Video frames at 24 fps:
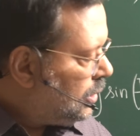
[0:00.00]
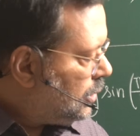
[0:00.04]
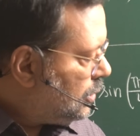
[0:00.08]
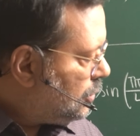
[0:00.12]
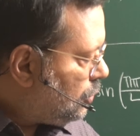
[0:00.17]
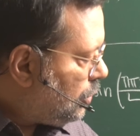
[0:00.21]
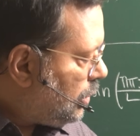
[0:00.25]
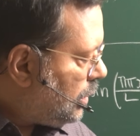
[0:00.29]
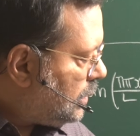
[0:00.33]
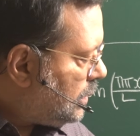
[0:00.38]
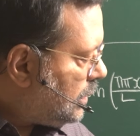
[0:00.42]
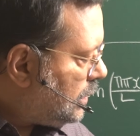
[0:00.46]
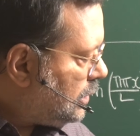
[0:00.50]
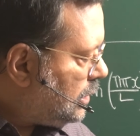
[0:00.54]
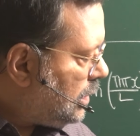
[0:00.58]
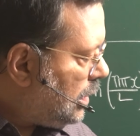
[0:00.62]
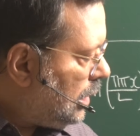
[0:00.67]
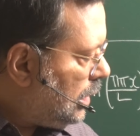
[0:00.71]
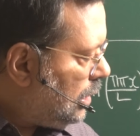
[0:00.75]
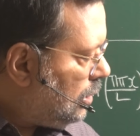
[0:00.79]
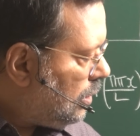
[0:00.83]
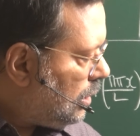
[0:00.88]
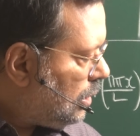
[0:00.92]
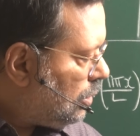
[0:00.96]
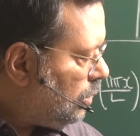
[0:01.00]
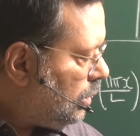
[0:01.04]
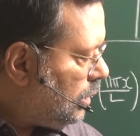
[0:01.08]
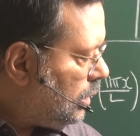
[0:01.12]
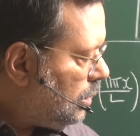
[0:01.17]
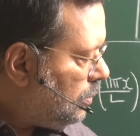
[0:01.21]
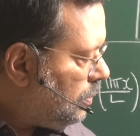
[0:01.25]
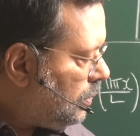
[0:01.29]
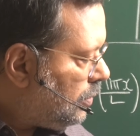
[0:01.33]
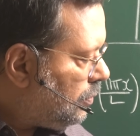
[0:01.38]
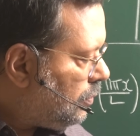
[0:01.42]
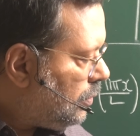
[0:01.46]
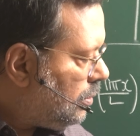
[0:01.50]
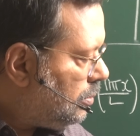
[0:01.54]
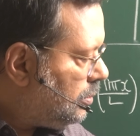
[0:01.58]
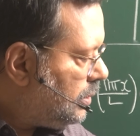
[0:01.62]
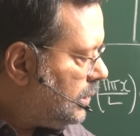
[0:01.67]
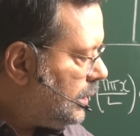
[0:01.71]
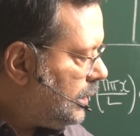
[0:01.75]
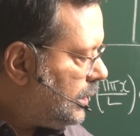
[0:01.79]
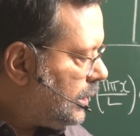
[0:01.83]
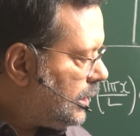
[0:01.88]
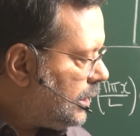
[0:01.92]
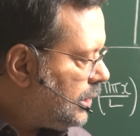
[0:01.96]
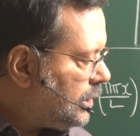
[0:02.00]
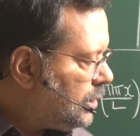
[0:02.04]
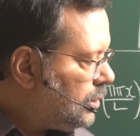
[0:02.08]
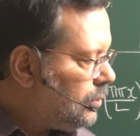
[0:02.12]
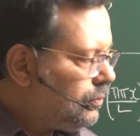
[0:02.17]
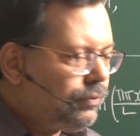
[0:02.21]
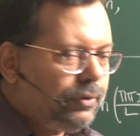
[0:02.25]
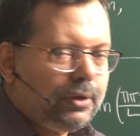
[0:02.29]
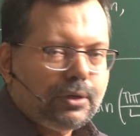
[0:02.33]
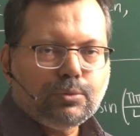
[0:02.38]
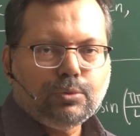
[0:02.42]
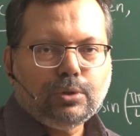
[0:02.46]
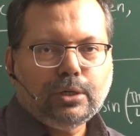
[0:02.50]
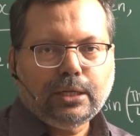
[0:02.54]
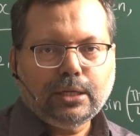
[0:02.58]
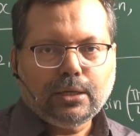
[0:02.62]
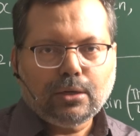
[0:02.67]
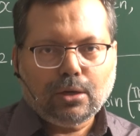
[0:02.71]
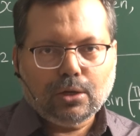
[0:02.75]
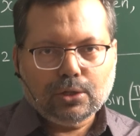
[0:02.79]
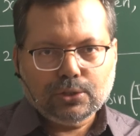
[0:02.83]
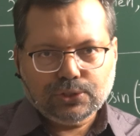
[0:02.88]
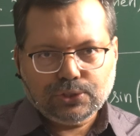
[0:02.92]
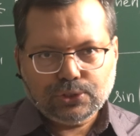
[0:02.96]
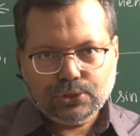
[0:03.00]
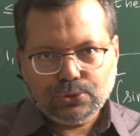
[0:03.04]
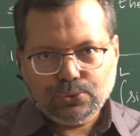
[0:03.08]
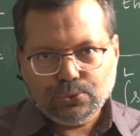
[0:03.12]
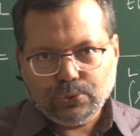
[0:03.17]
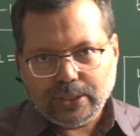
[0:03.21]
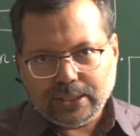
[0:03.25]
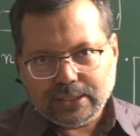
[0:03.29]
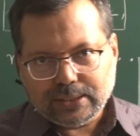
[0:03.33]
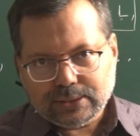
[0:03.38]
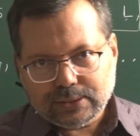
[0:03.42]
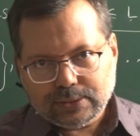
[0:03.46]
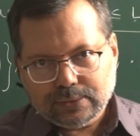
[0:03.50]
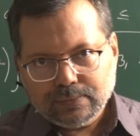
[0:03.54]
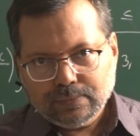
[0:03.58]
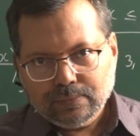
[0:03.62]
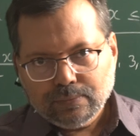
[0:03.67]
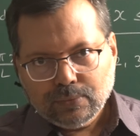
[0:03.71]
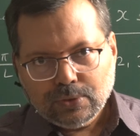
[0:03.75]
So essentially you are going to perform the integration for only cos 2x.